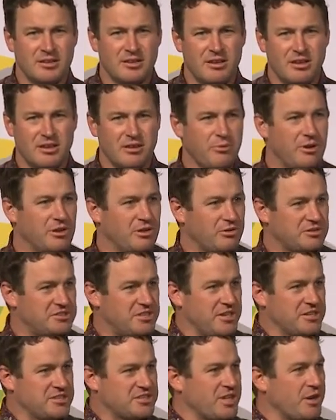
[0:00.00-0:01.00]
Where it looks at
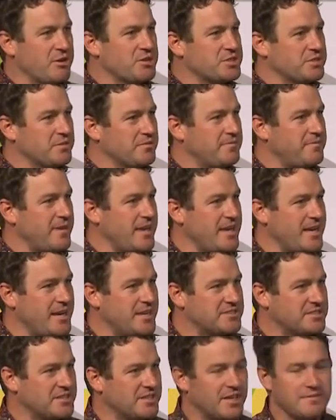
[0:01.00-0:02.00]
your social feeds
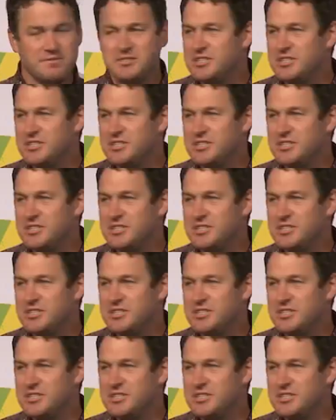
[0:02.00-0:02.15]
and gives you